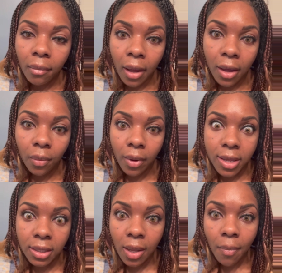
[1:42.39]
it
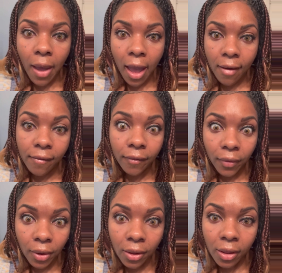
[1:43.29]
was
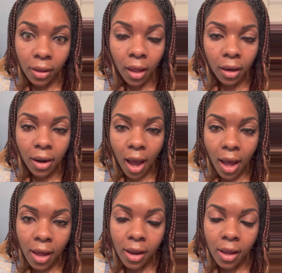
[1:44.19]
painful,
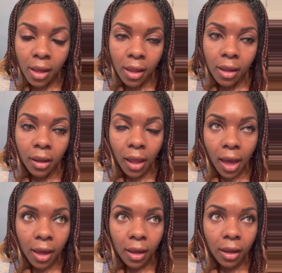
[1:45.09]
not
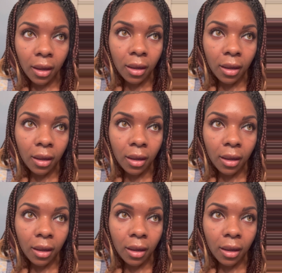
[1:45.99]
the